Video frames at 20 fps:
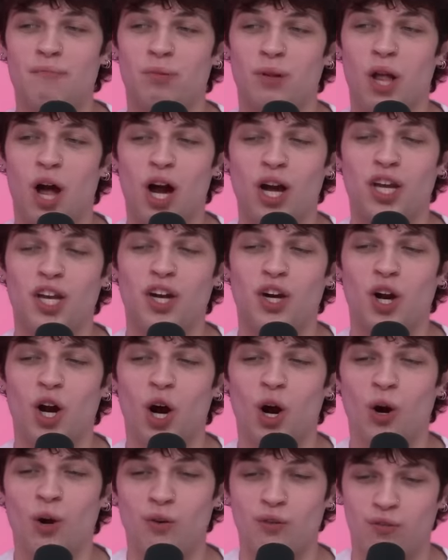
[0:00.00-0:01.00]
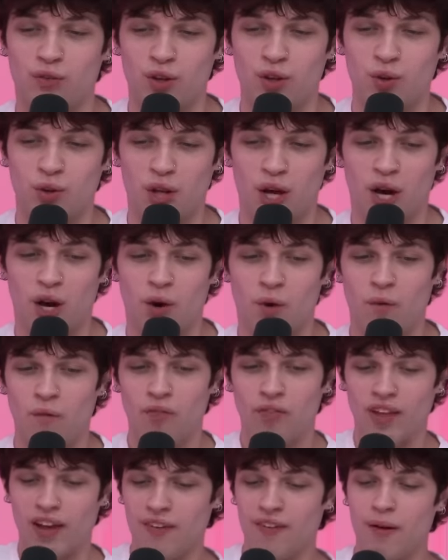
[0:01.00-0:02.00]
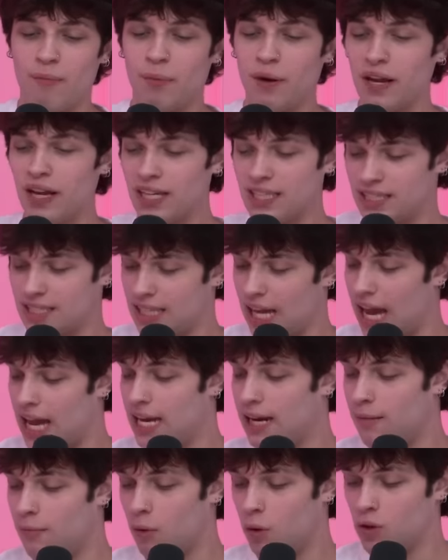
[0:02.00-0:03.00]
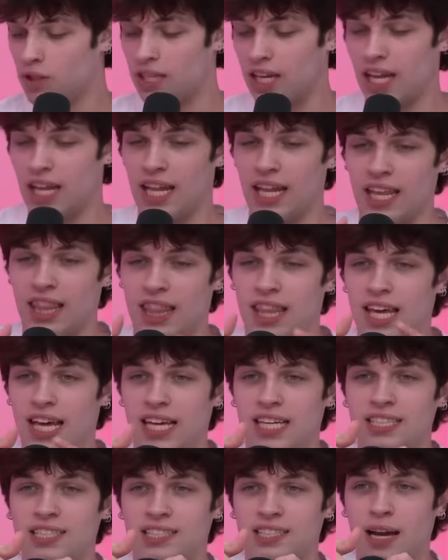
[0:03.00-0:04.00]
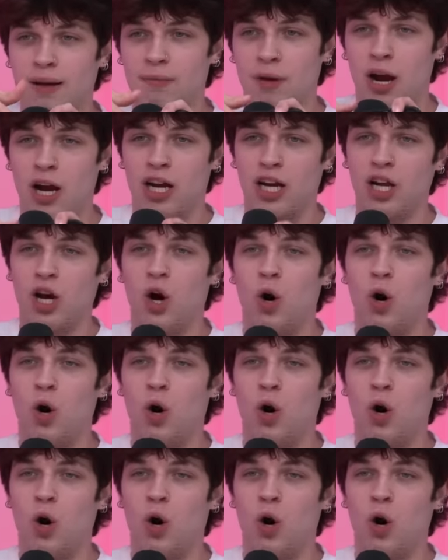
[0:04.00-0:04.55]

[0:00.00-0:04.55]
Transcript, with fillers: block your own view though. Like if I'm bringing a sign, I'm holding it like this. I'm not gonna